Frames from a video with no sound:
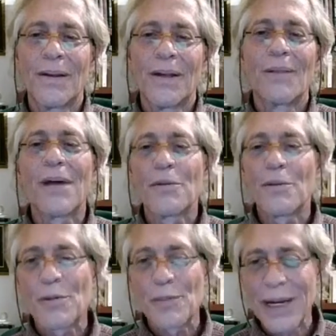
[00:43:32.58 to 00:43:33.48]
My
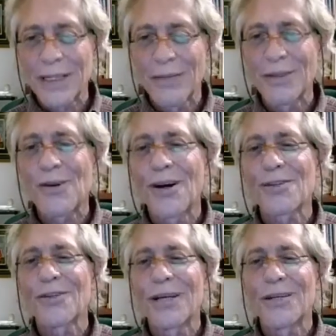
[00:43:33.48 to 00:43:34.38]
perspective is
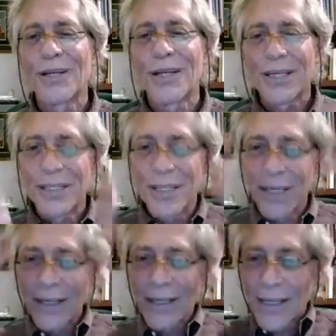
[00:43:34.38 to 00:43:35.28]
also that you're getting
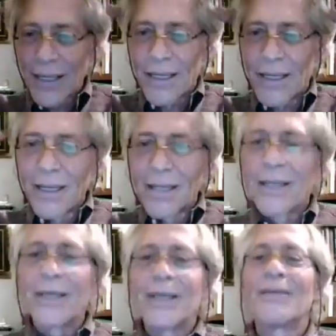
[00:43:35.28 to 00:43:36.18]
tingling
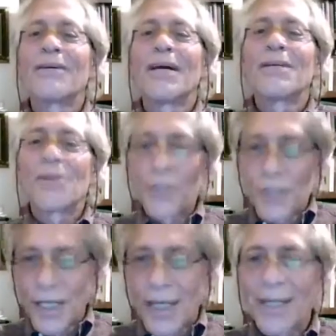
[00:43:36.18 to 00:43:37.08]
in your head,
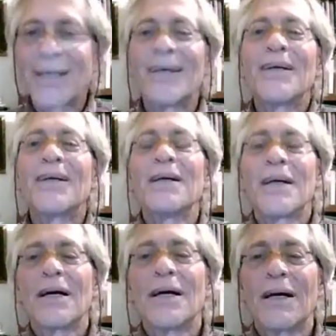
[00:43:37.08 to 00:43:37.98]
Sushien.
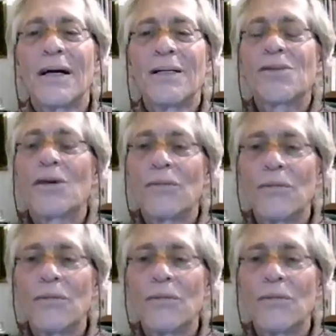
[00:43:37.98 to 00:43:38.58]
So